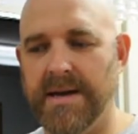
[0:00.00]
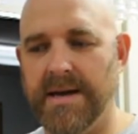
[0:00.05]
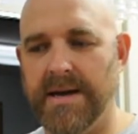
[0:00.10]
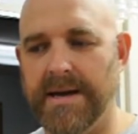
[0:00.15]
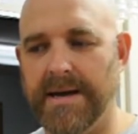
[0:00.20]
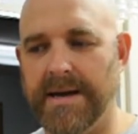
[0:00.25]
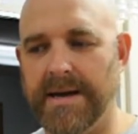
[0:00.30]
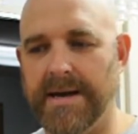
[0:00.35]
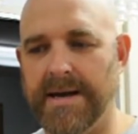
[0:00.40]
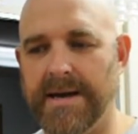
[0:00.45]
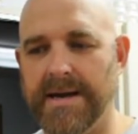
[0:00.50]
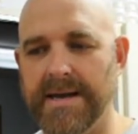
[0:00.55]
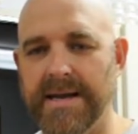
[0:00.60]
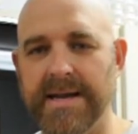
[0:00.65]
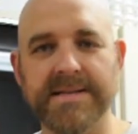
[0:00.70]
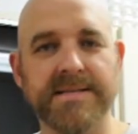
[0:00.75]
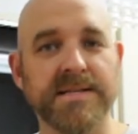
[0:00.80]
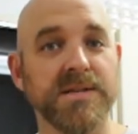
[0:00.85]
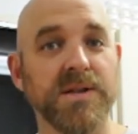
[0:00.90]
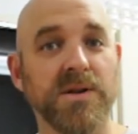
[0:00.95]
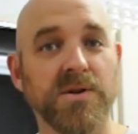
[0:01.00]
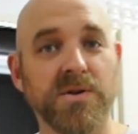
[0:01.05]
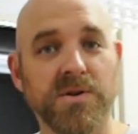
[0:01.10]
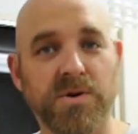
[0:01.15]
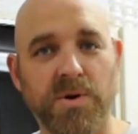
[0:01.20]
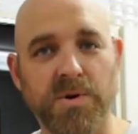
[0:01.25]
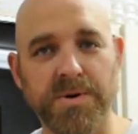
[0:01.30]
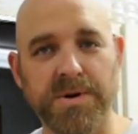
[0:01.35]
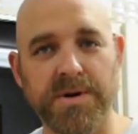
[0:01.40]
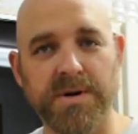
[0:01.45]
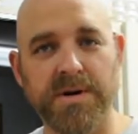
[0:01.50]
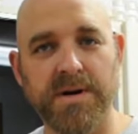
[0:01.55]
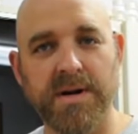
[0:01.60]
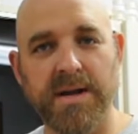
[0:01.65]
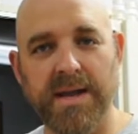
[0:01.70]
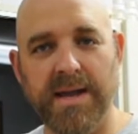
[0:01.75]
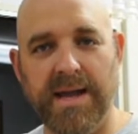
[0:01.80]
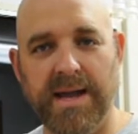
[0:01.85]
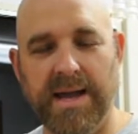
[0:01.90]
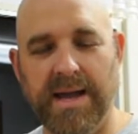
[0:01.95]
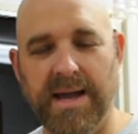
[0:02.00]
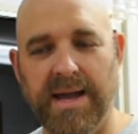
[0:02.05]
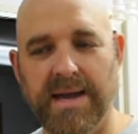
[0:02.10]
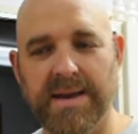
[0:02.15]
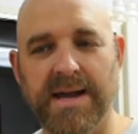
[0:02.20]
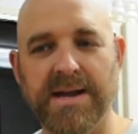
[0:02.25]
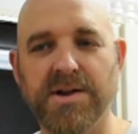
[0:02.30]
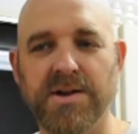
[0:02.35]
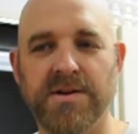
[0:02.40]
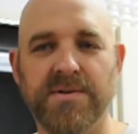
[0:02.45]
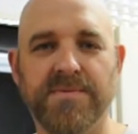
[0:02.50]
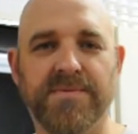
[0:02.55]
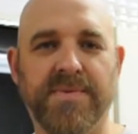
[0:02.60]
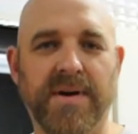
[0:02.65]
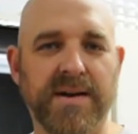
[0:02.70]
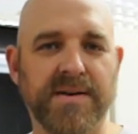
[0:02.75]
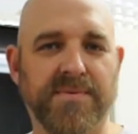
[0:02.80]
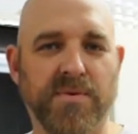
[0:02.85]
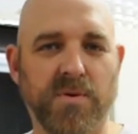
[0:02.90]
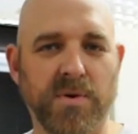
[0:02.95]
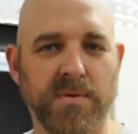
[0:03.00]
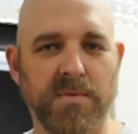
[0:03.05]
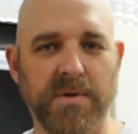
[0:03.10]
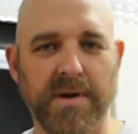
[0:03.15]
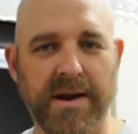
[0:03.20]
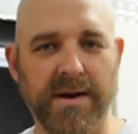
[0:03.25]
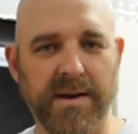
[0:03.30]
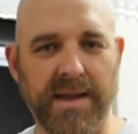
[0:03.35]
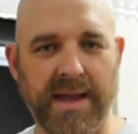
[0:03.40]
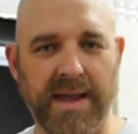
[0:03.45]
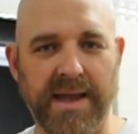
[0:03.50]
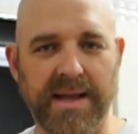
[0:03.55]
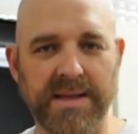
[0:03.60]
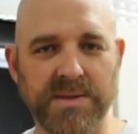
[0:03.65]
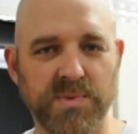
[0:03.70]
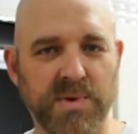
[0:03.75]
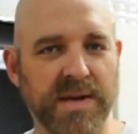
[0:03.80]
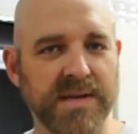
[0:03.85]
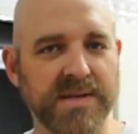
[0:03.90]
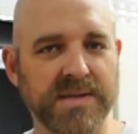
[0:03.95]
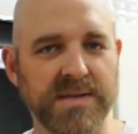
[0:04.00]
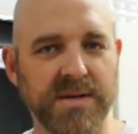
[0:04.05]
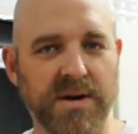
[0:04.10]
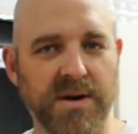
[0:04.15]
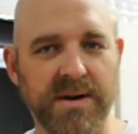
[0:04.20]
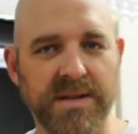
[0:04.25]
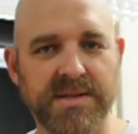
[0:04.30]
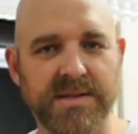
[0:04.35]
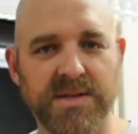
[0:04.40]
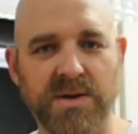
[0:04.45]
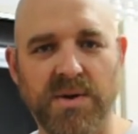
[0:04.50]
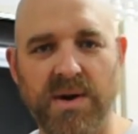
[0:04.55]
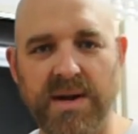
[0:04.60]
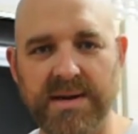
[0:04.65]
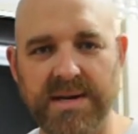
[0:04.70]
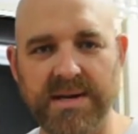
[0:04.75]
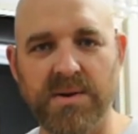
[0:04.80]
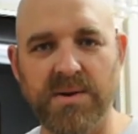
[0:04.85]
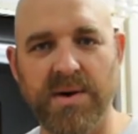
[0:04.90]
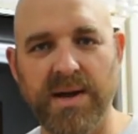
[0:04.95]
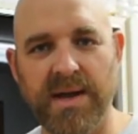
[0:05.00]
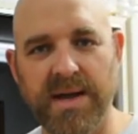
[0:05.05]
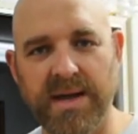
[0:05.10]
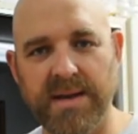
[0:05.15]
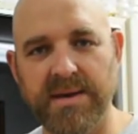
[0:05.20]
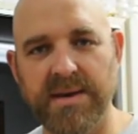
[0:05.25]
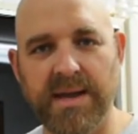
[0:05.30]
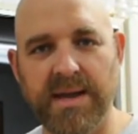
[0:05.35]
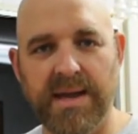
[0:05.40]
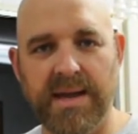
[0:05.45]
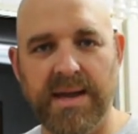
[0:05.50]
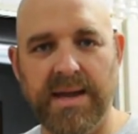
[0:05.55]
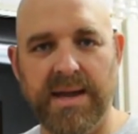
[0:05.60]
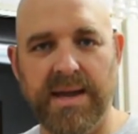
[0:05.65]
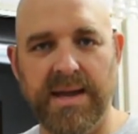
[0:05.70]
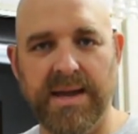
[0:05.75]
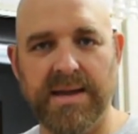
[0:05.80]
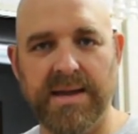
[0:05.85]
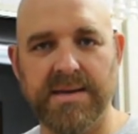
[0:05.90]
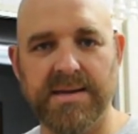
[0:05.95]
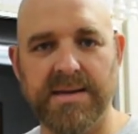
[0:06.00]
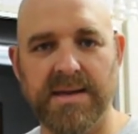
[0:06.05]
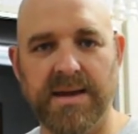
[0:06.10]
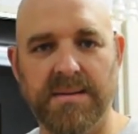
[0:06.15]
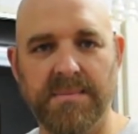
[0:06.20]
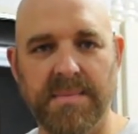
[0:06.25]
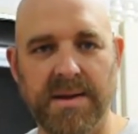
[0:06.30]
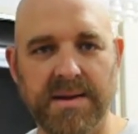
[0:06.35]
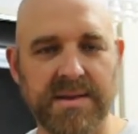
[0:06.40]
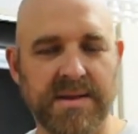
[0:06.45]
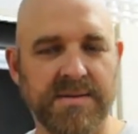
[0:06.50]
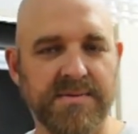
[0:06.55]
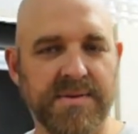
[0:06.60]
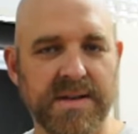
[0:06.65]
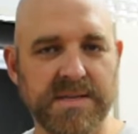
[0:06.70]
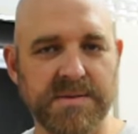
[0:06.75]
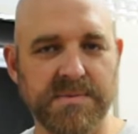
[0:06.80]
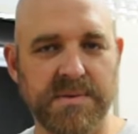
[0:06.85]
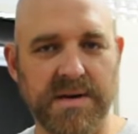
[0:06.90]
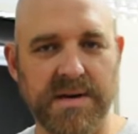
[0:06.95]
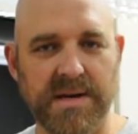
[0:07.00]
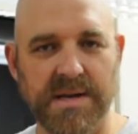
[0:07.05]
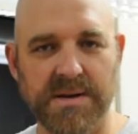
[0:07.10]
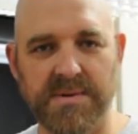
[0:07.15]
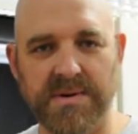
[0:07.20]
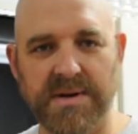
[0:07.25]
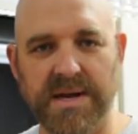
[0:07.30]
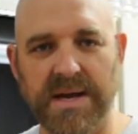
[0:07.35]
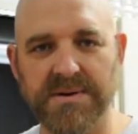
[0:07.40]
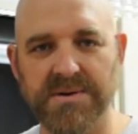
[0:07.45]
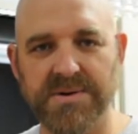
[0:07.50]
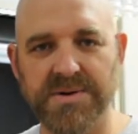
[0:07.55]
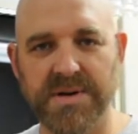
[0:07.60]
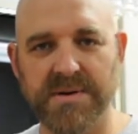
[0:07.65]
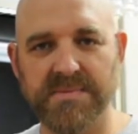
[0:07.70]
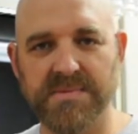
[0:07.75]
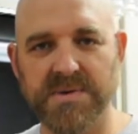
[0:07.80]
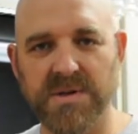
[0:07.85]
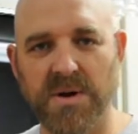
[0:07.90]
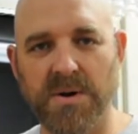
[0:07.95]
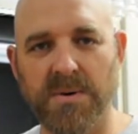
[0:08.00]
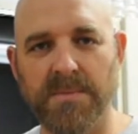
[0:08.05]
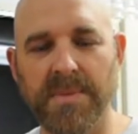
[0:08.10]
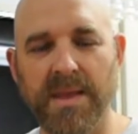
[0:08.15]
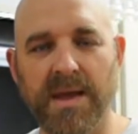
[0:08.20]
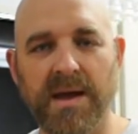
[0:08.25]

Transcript: it gets a little colder, and I couldn't find affordable air cans when I started, so I did go ahead and make the investment in liquid nitrogen. So